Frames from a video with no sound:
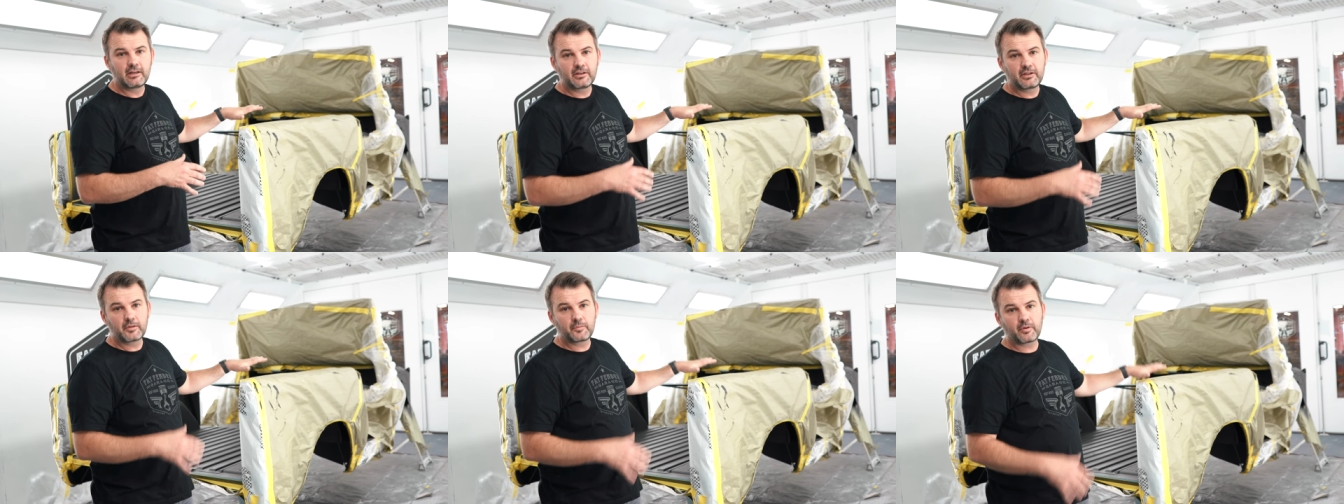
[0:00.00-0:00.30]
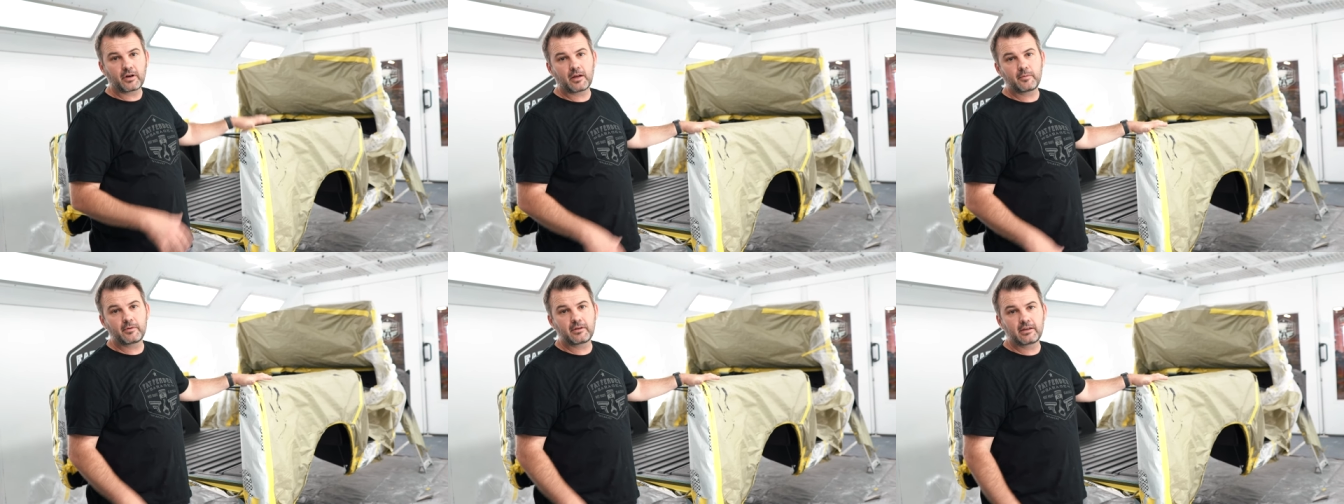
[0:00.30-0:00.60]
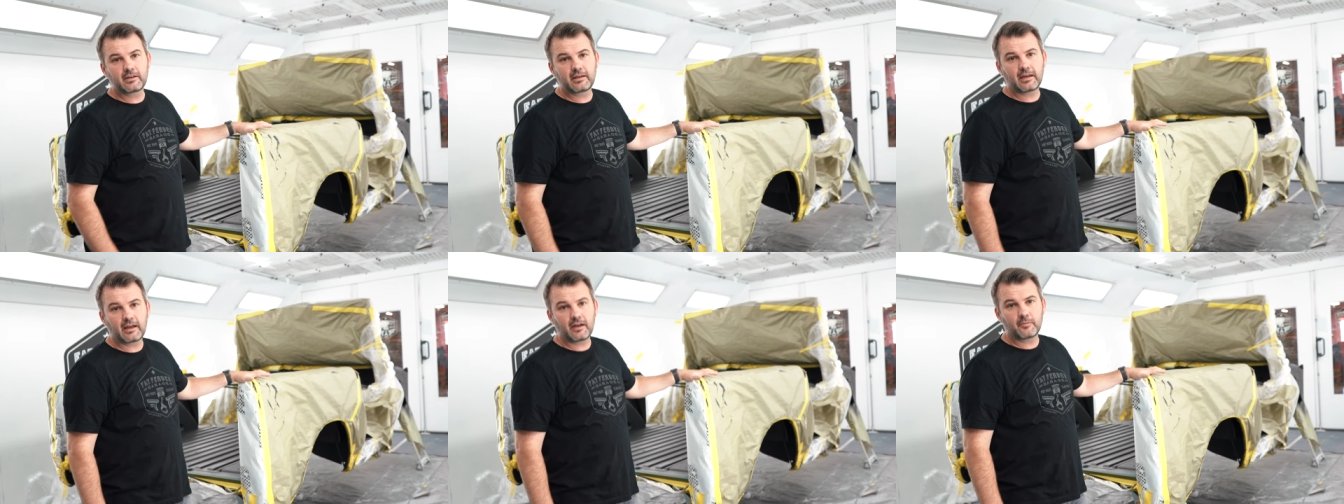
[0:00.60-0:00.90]
you
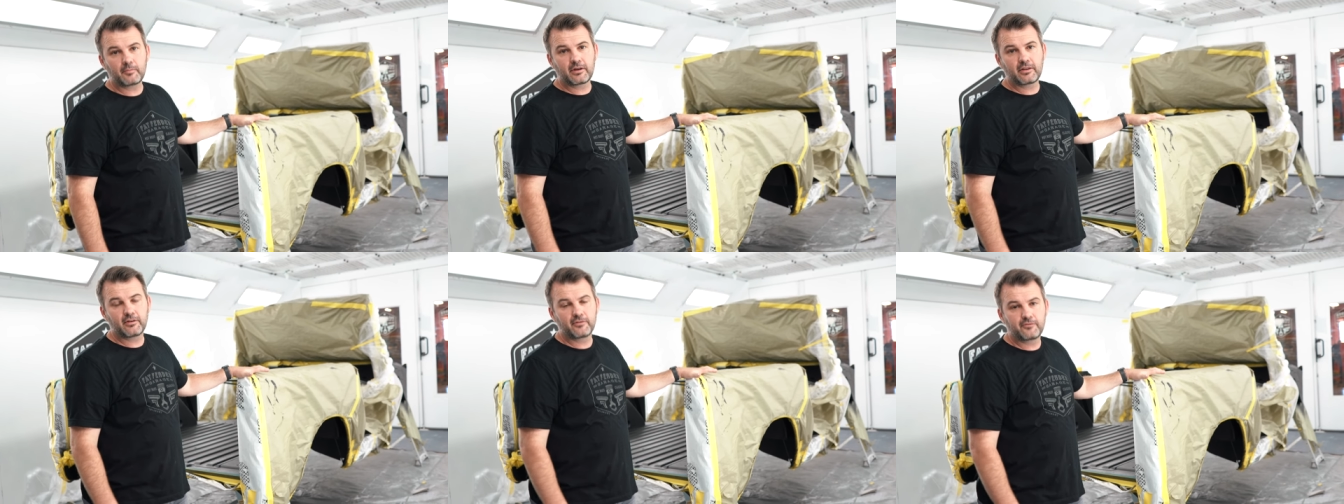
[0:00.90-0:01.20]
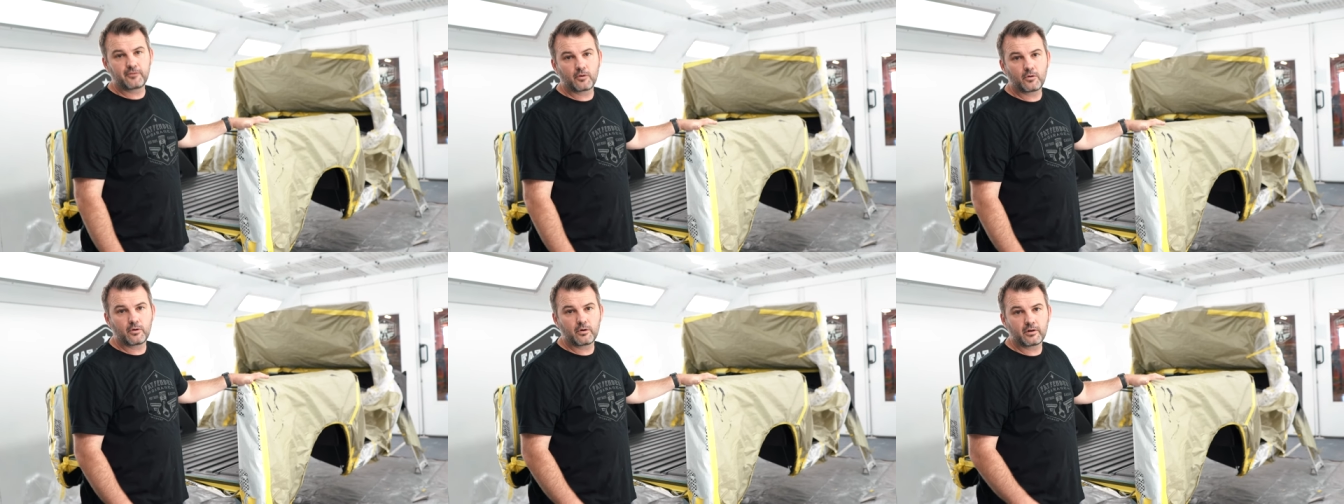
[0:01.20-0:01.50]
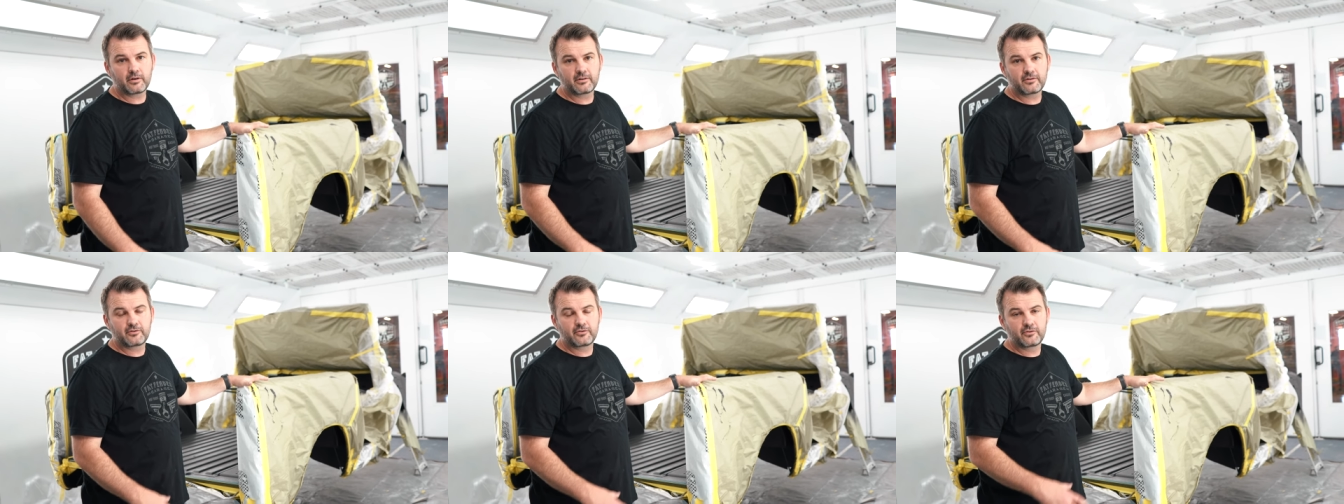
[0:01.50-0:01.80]
probably out by the
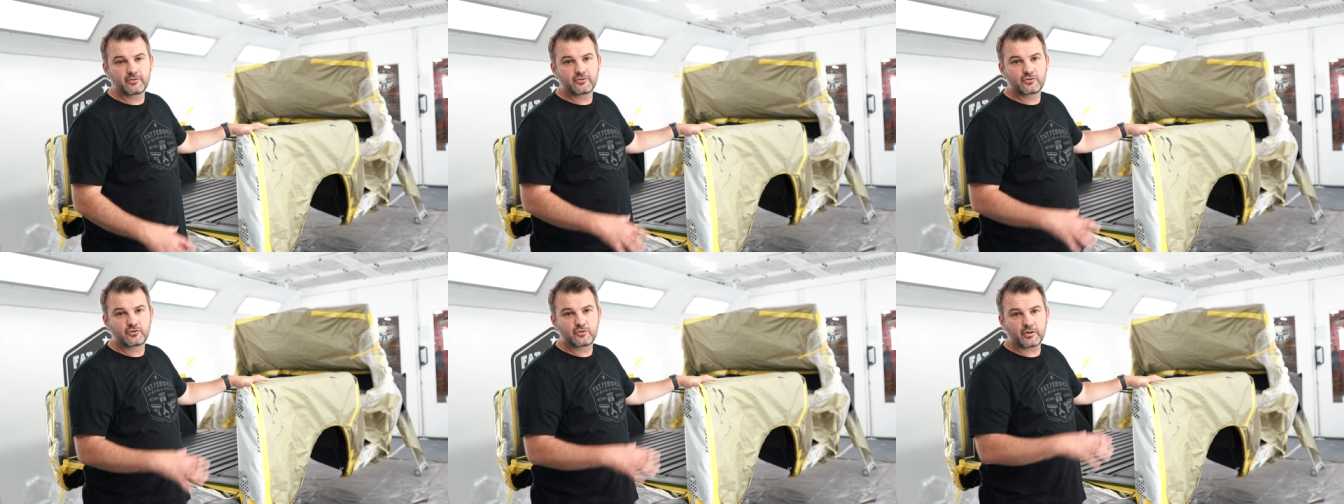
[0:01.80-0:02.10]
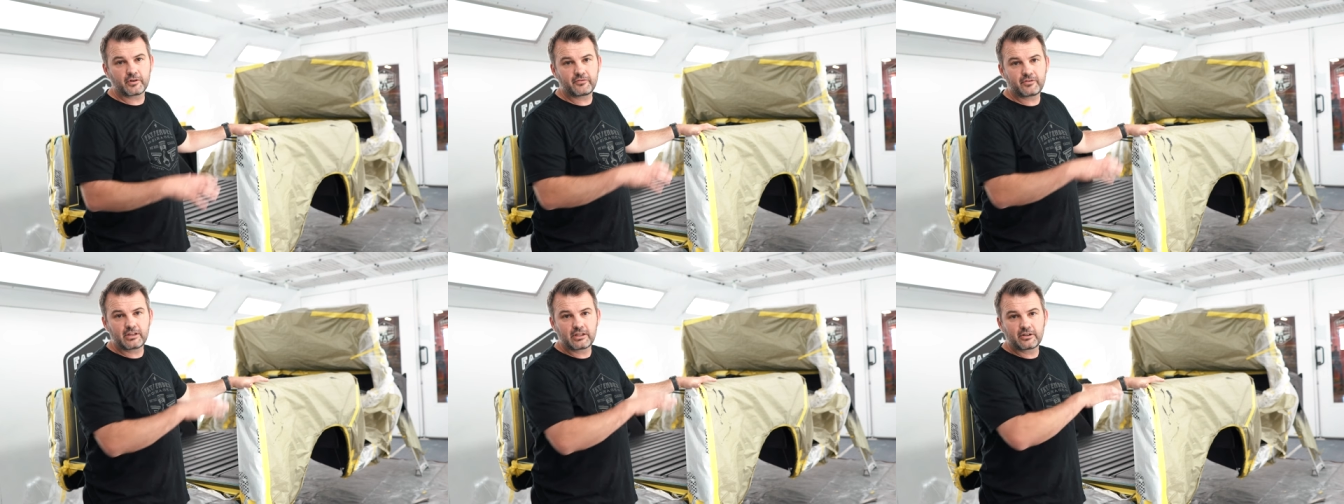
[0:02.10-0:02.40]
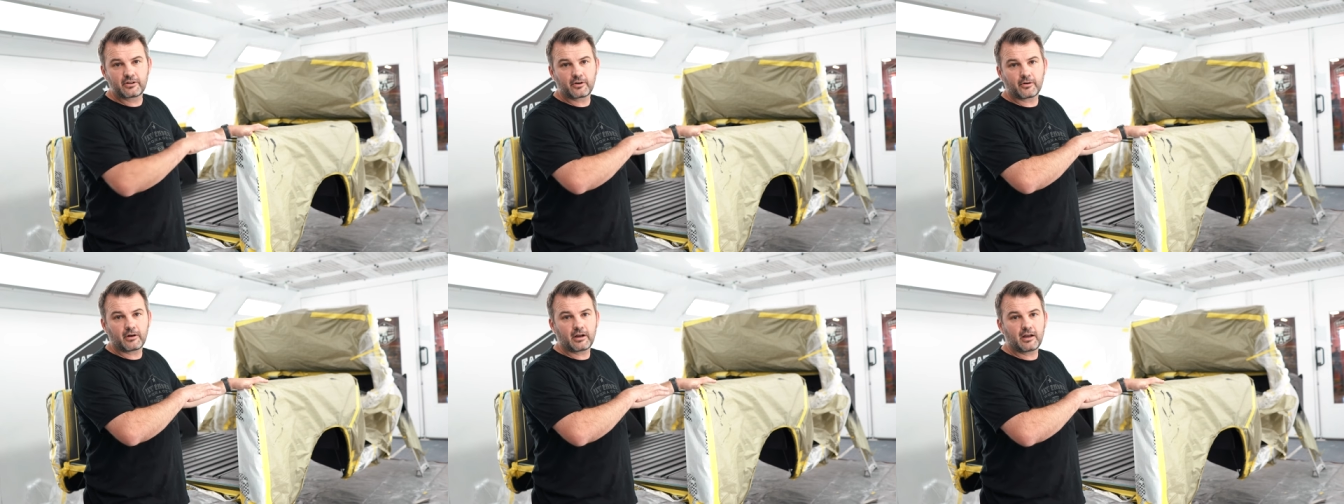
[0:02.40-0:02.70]
Ford
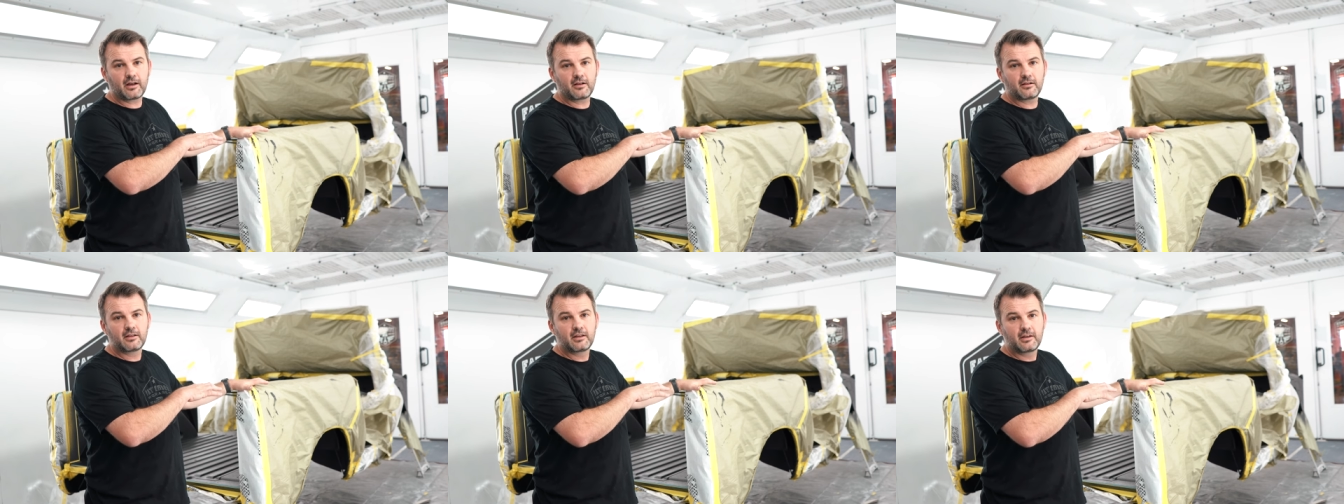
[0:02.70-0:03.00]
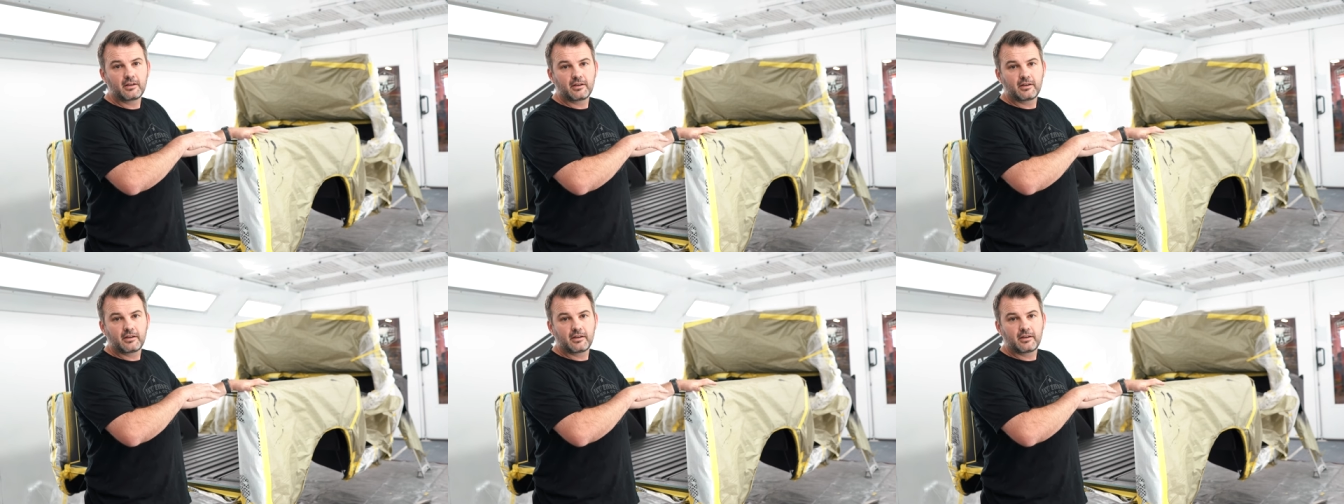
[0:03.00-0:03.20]
drifting corral